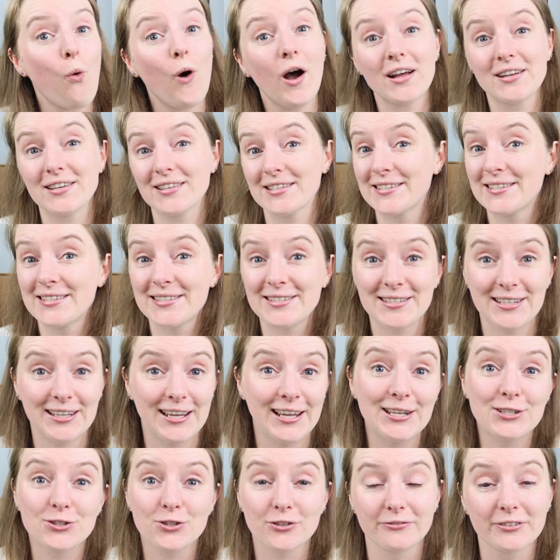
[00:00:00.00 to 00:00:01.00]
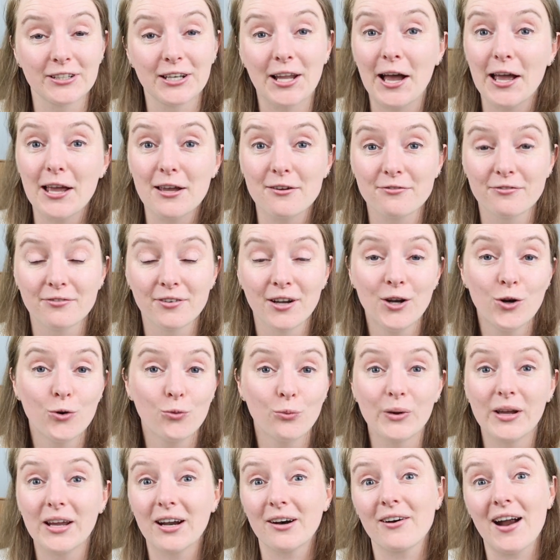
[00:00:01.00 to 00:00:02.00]
what stage of life
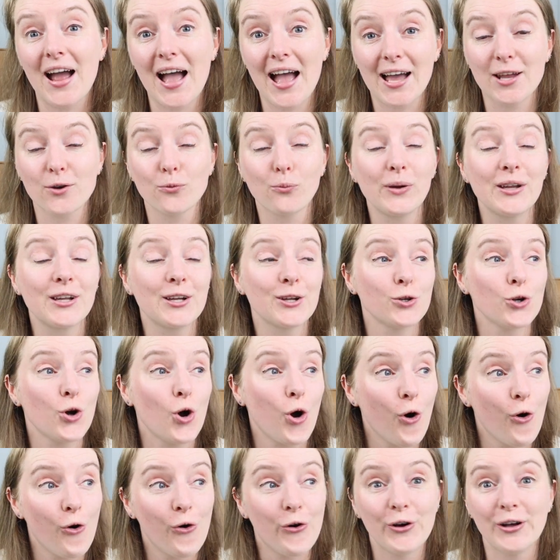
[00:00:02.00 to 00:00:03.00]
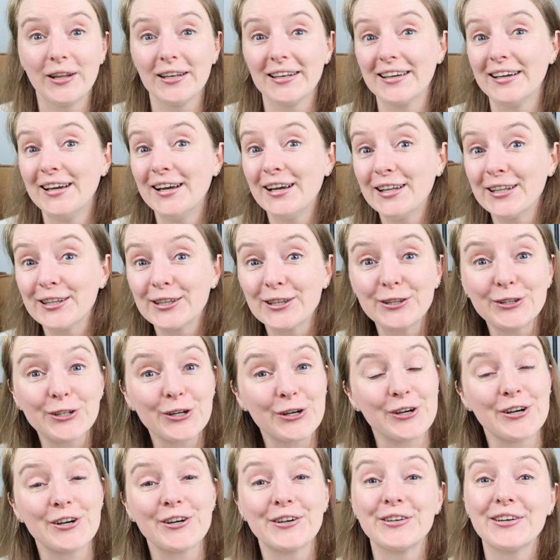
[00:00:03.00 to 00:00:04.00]
we are at, we can all
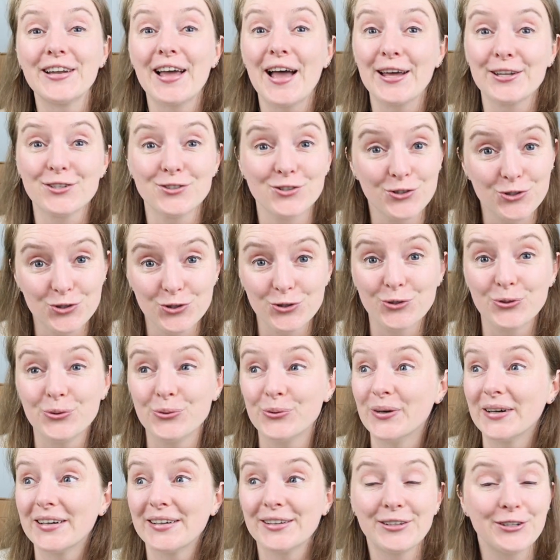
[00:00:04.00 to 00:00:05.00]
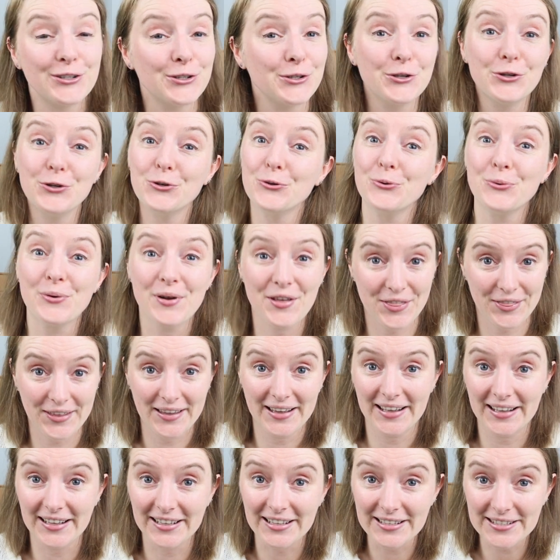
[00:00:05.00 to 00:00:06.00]
learn and do new
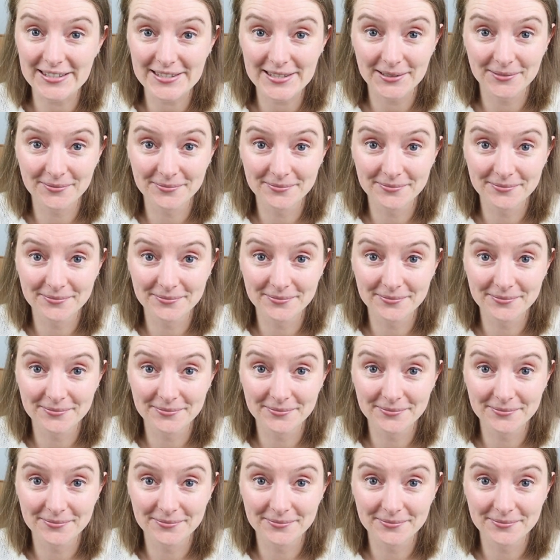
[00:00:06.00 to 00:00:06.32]
things.